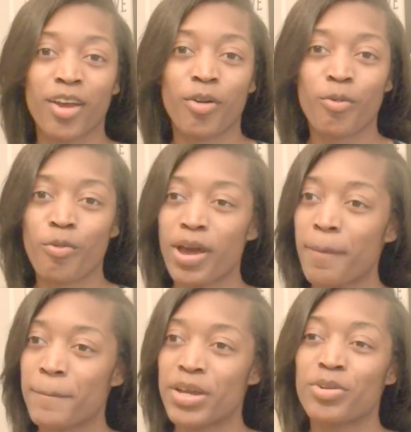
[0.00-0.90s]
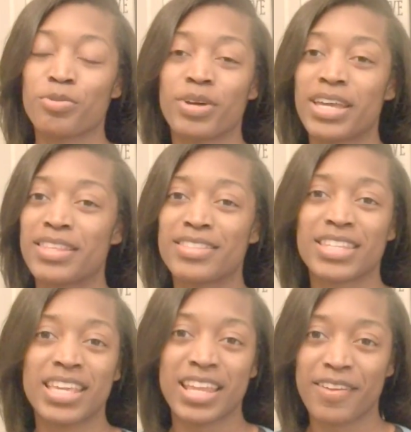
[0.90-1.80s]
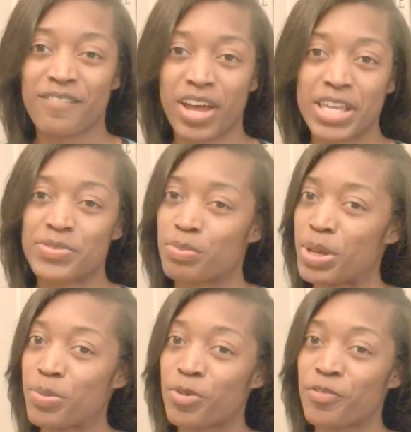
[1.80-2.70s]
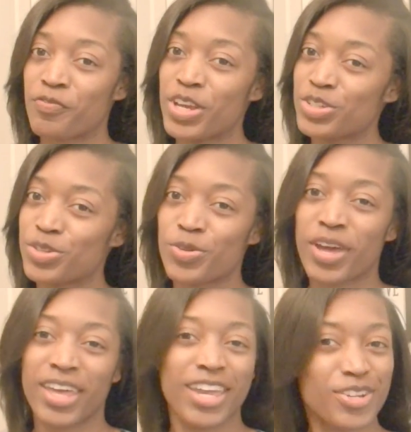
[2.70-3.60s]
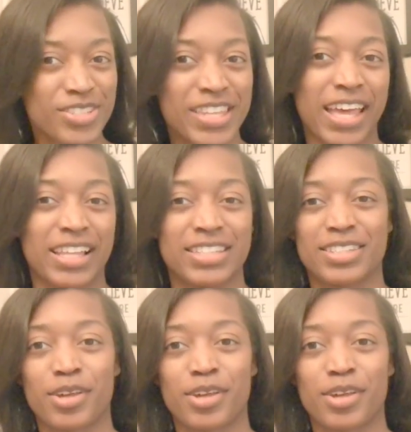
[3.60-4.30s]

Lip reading: What better way than to get advice from a professional hairstylist?